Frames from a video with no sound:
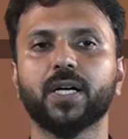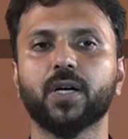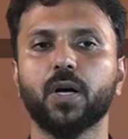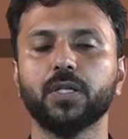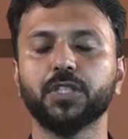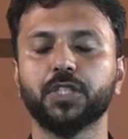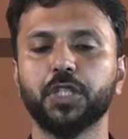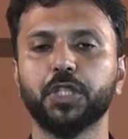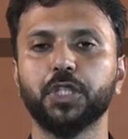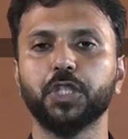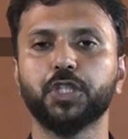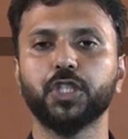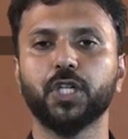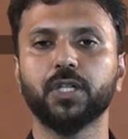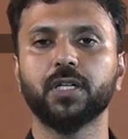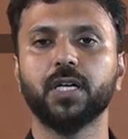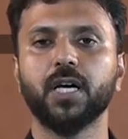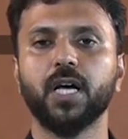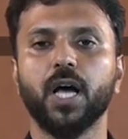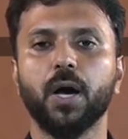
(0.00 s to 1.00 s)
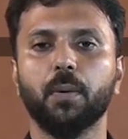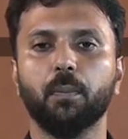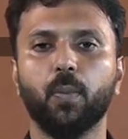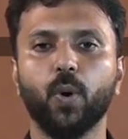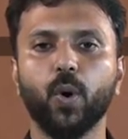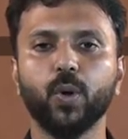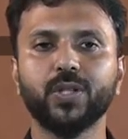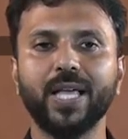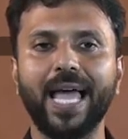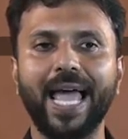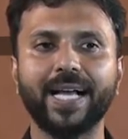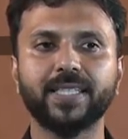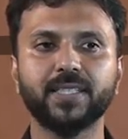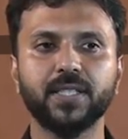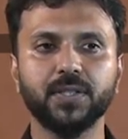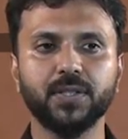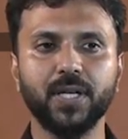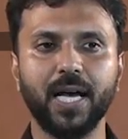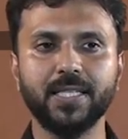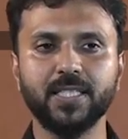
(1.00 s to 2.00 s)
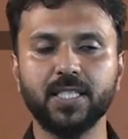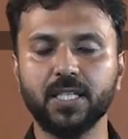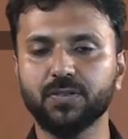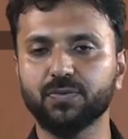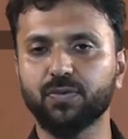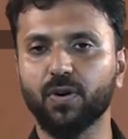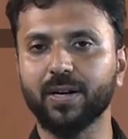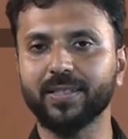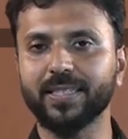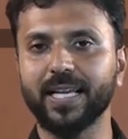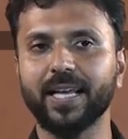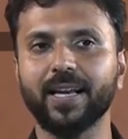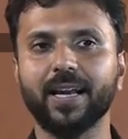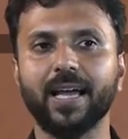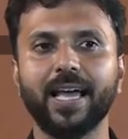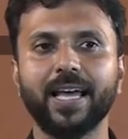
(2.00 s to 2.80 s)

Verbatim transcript: constitution both exercises for their